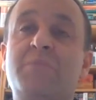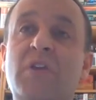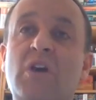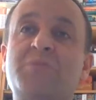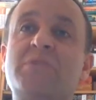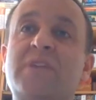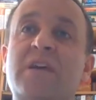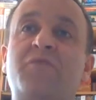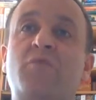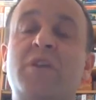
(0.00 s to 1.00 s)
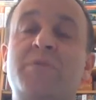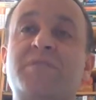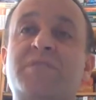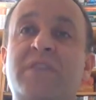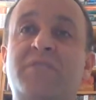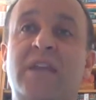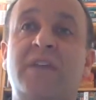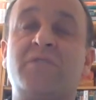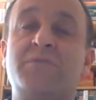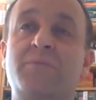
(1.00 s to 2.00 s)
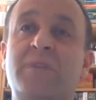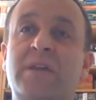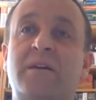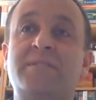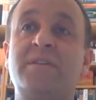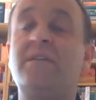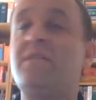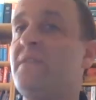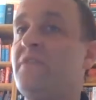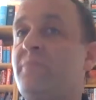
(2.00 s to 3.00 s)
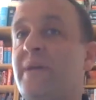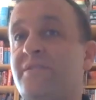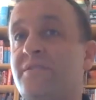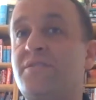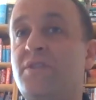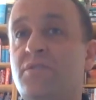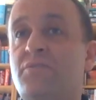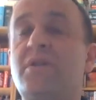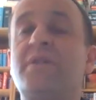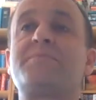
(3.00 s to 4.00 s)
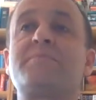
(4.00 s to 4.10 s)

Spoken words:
but the option's there for you as a safety net, because we realize the information is new.